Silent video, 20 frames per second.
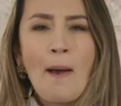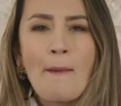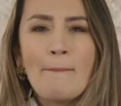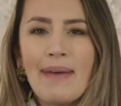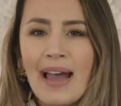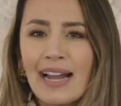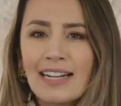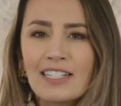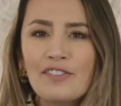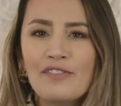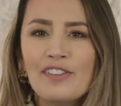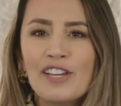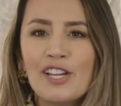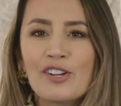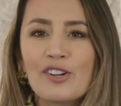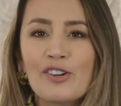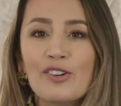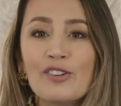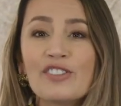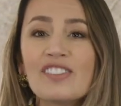Back to
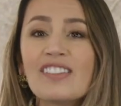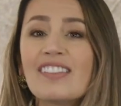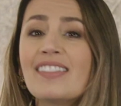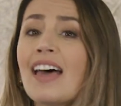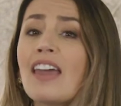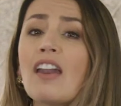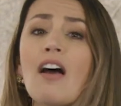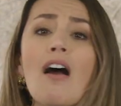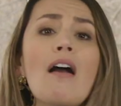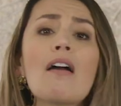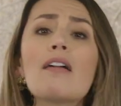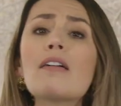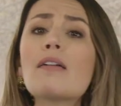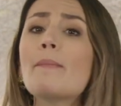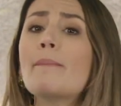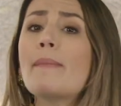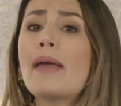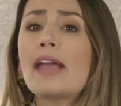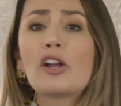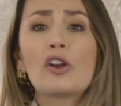vehicles that
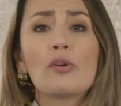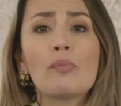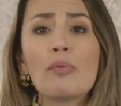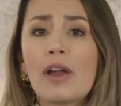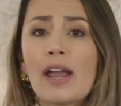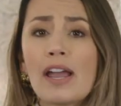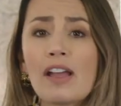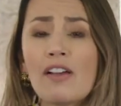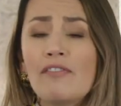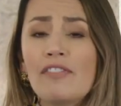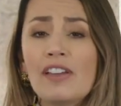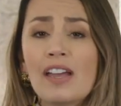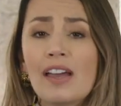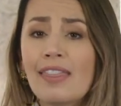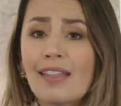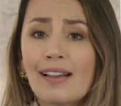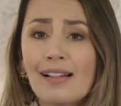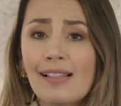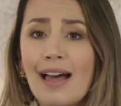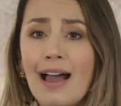aren't make or break via
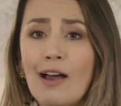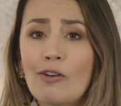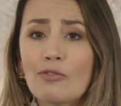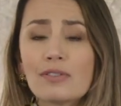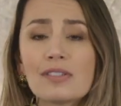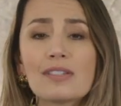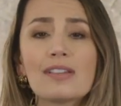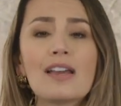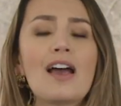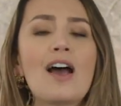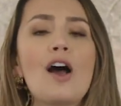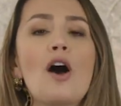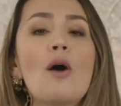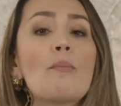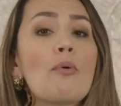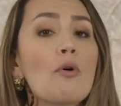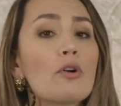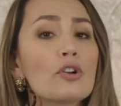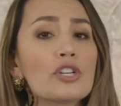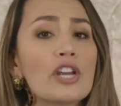the clouds.
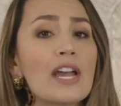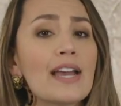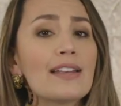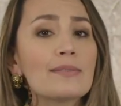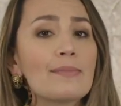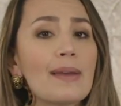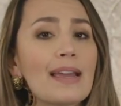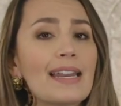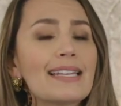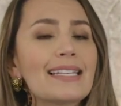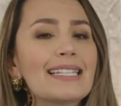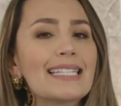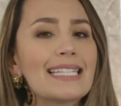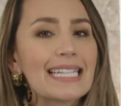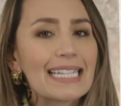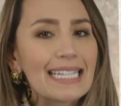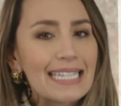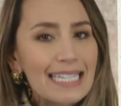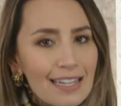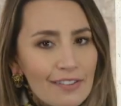Porsche has made a
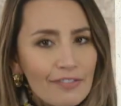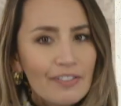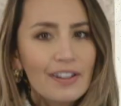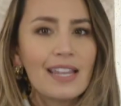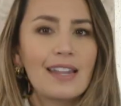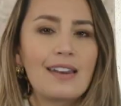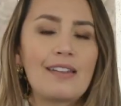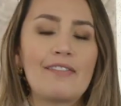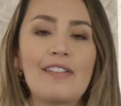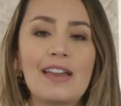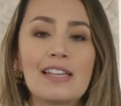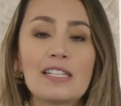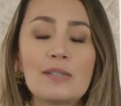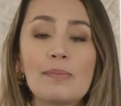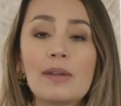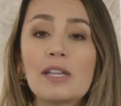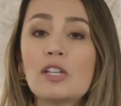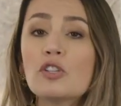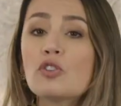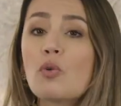significant
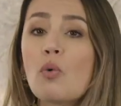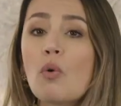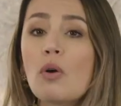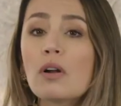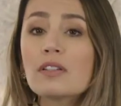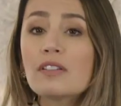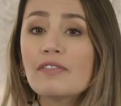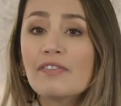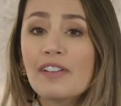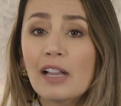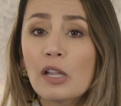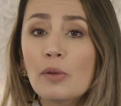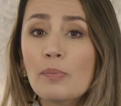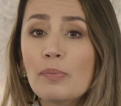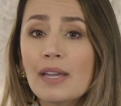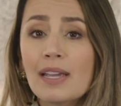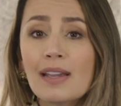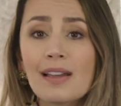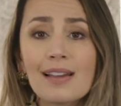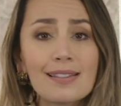investment toward
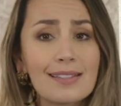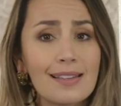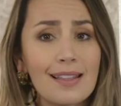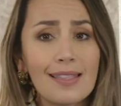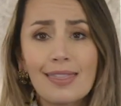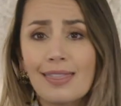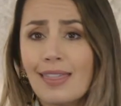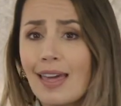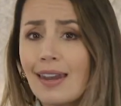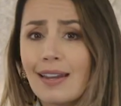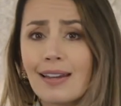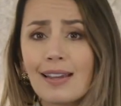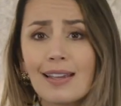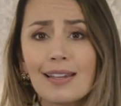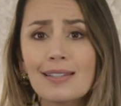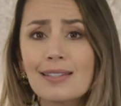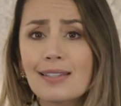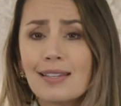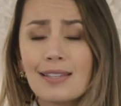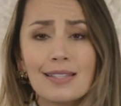developing a synthetic
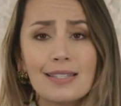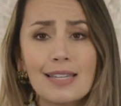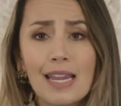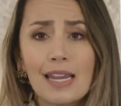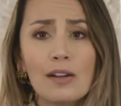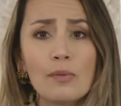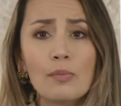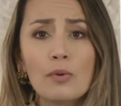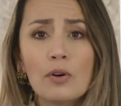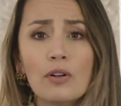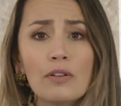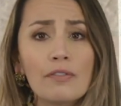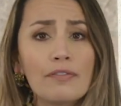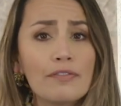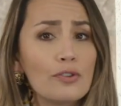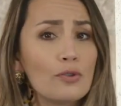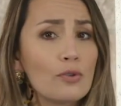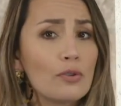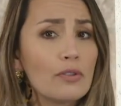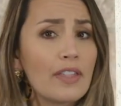and sustainable
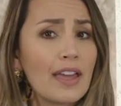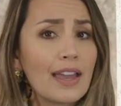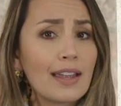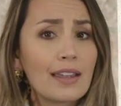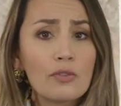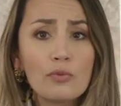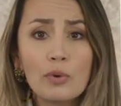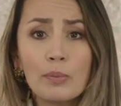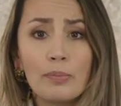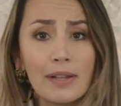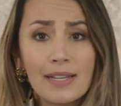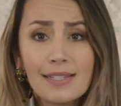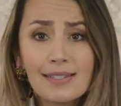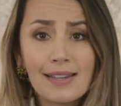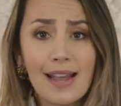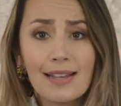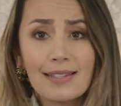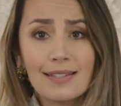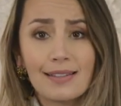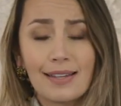fuel that can replace
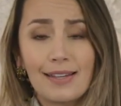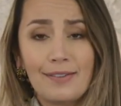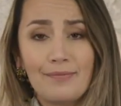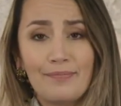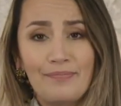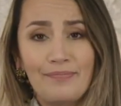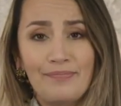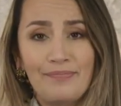gasoline.